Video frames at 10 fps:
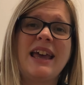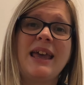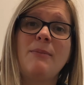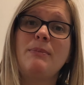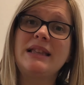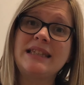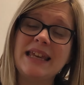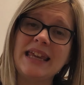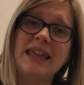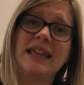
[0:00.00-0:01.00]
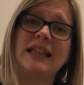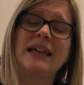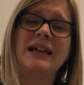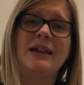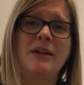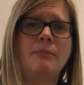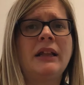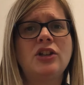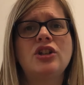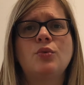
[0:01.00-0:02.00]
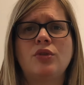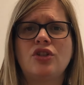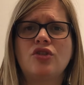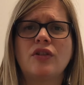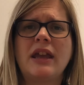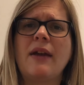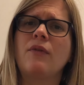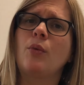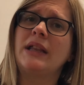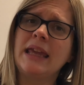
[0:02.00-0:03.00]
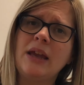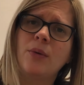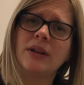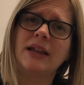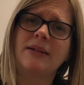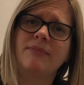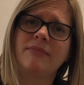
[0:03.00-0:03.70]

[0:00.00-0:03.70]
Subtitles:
In particular, managers want to treat everyone equally.